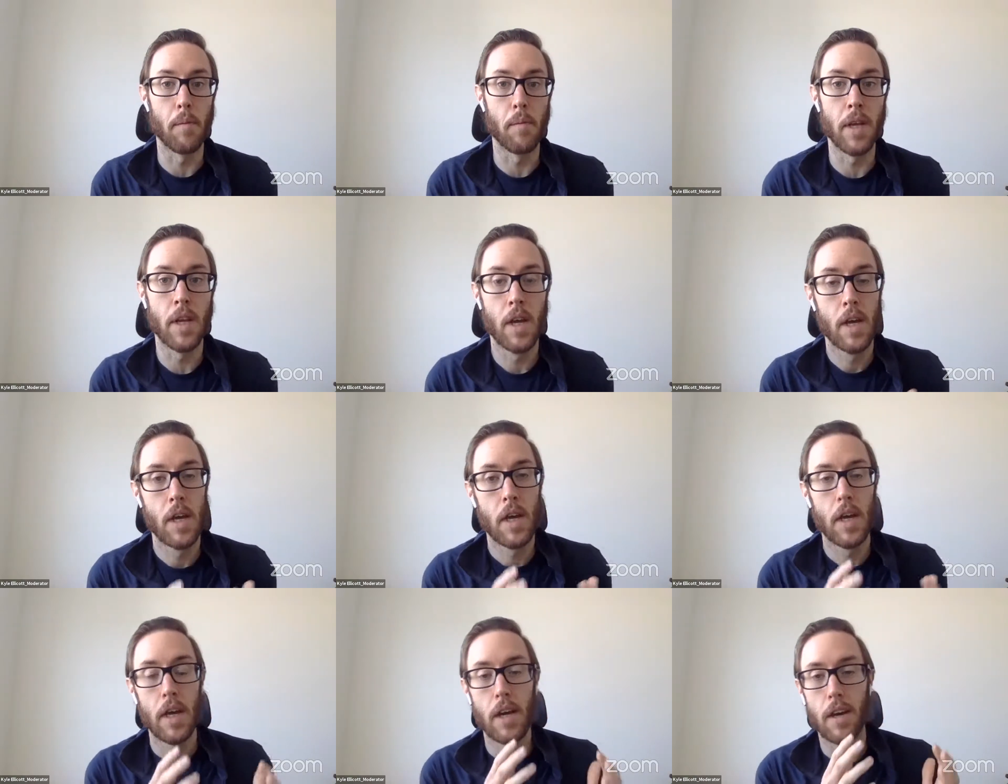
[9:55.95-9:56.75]
I mean,
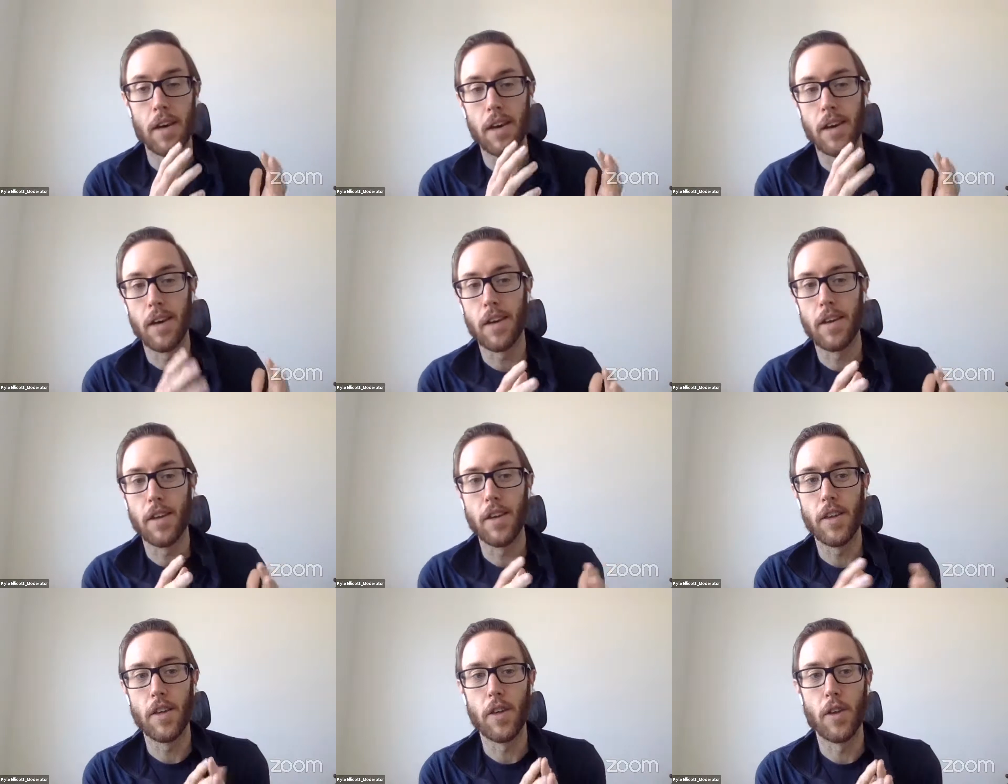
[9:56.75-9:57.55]

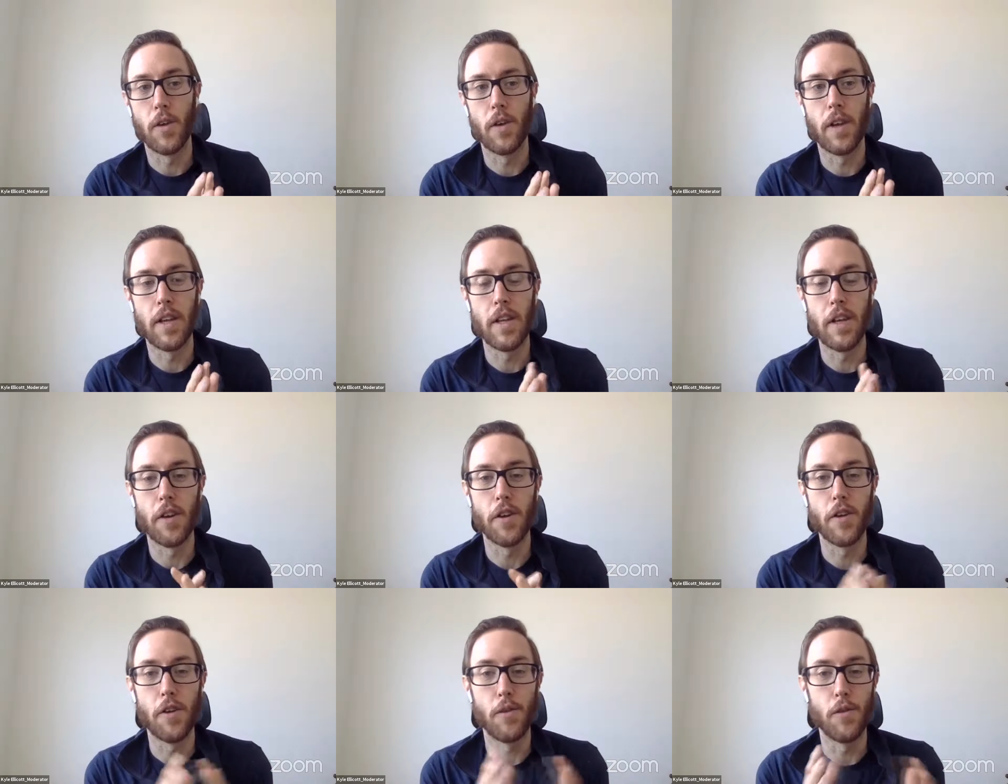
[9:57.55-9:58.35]

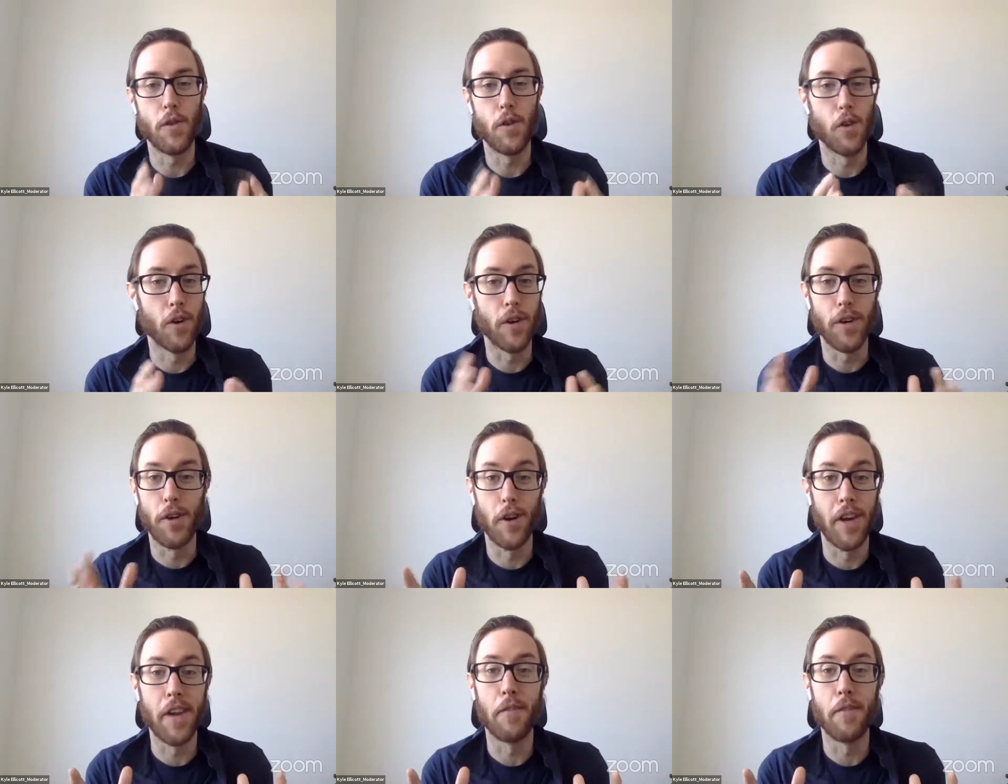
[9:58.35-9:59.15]
Nadir,
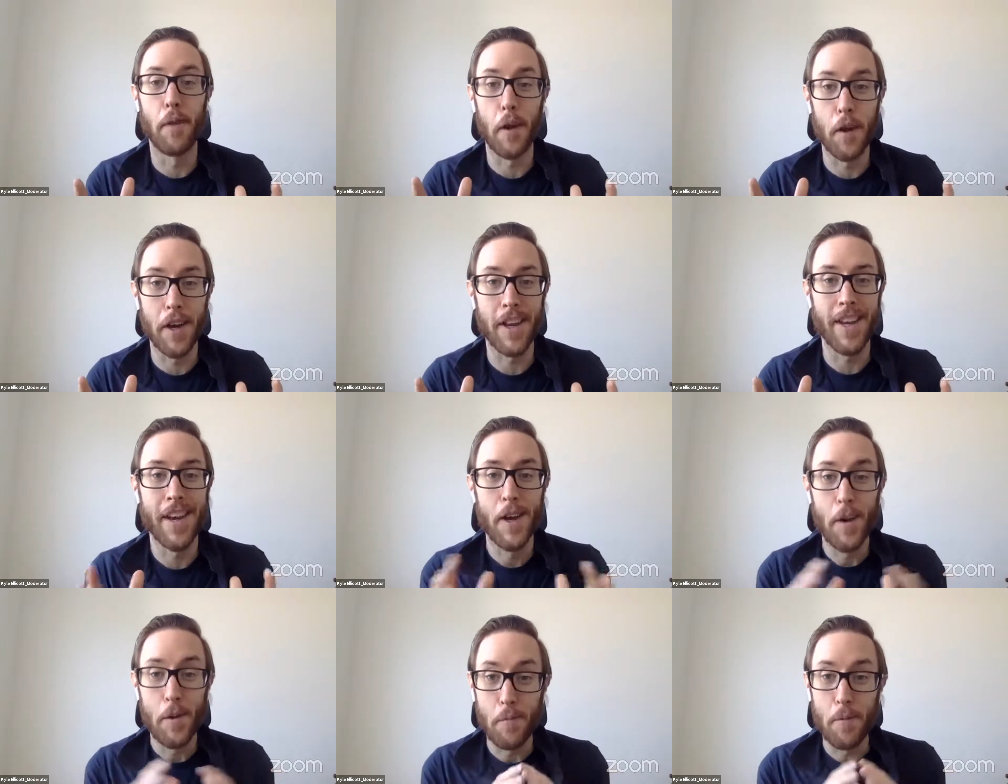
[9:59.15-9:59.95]
you're in a very,
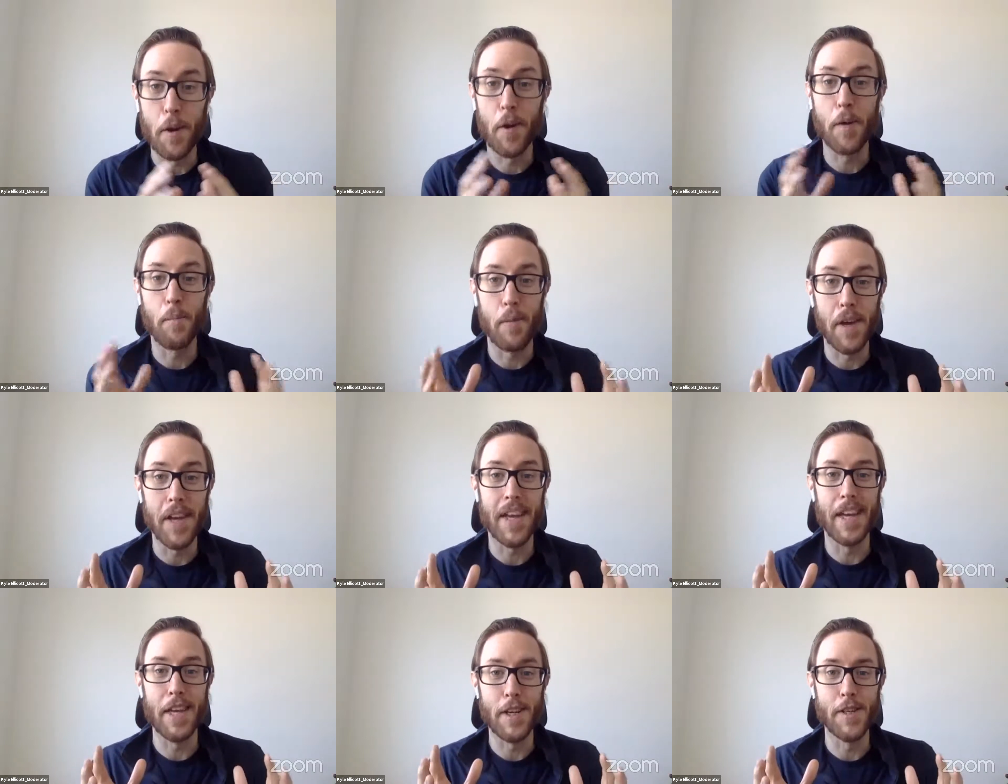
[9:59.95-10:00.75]
very
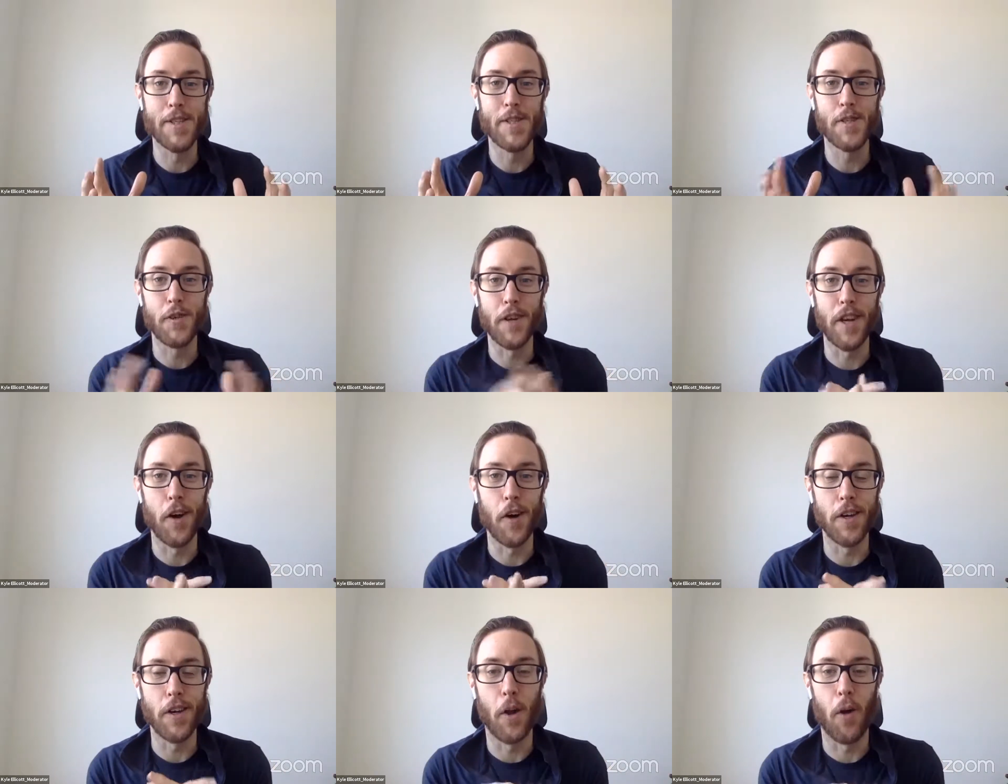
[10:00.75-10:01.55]
big industry,
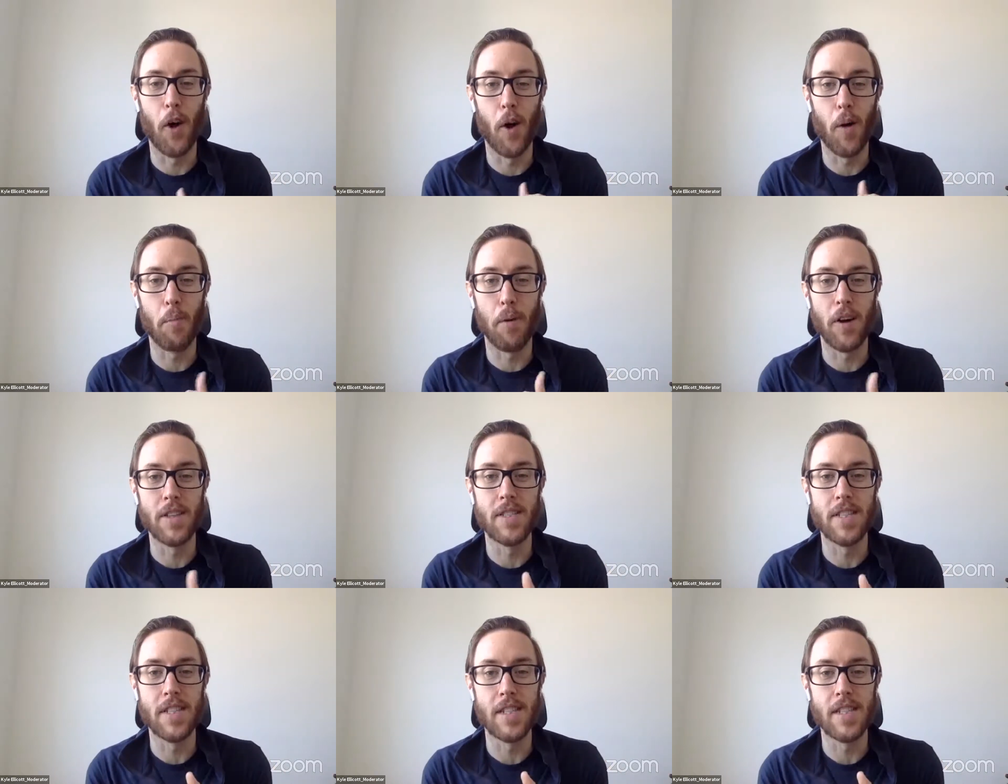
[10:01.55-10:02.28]
all puns